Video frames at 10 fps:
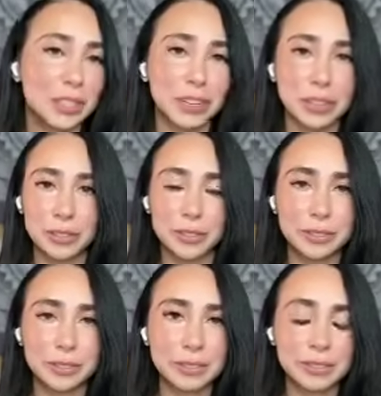It's
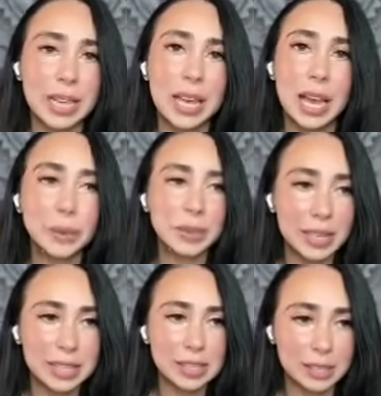critical. I mean,
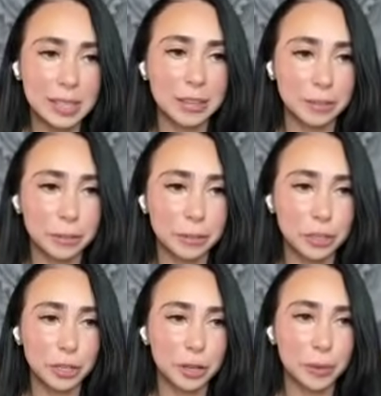that's the thing for
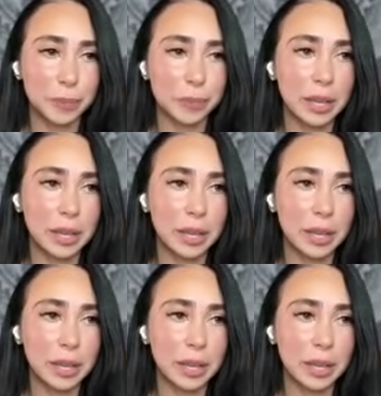sure.